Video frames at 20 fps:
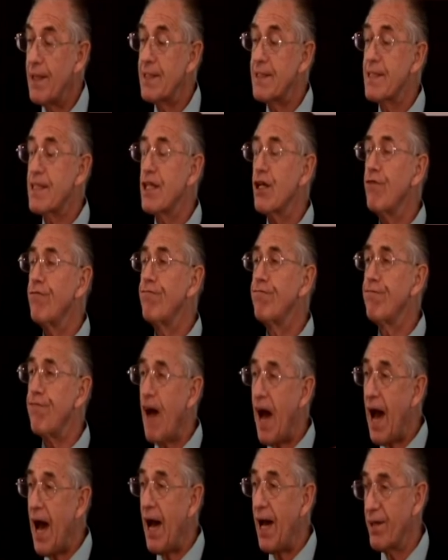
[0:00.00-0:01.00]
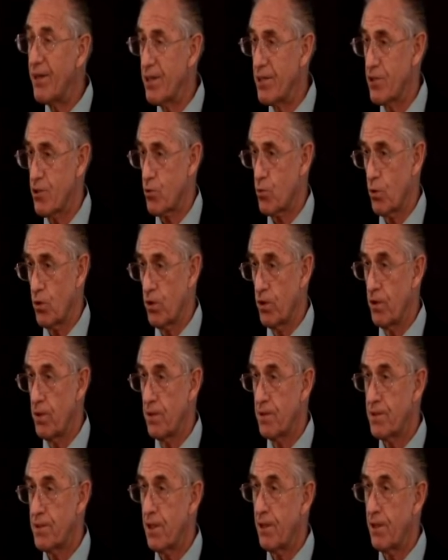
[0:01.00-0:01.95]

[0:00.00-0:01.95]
It's the Father's word.